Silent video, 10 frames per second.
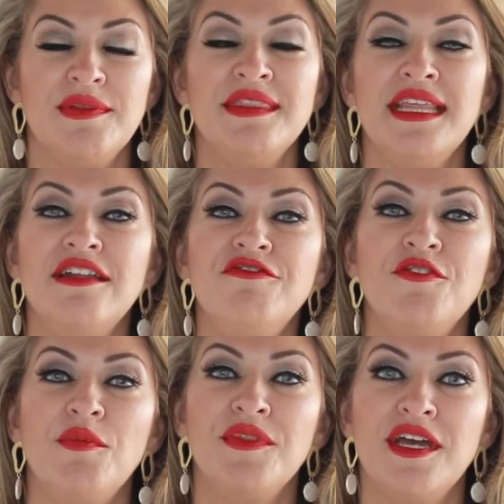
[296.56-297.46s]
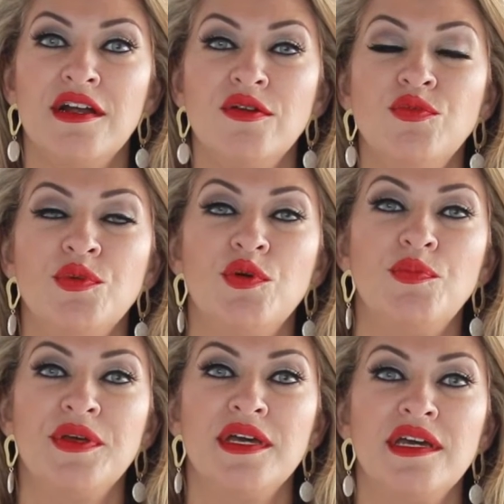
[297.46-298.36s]
Then from there, we will
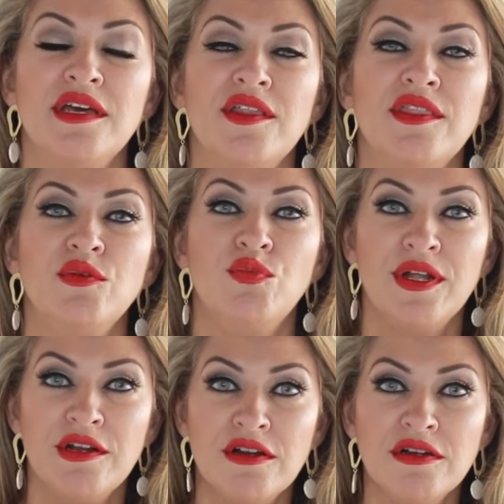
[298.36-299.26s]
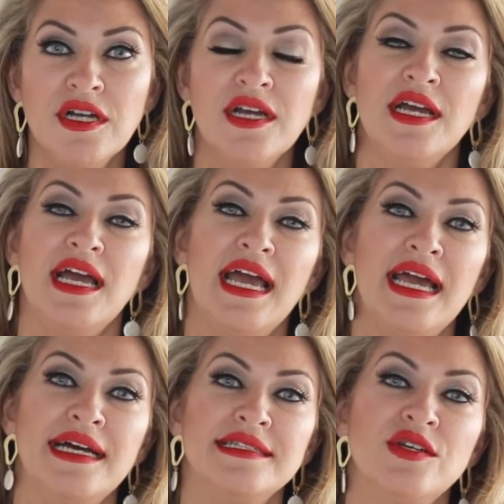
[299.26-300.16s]
pick the winner
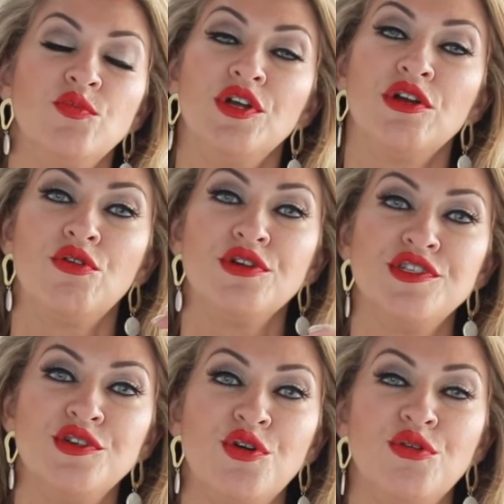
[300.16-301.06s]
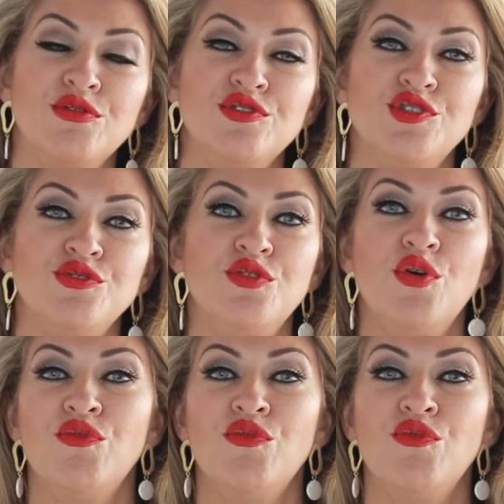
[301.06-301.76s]
and we are going to go to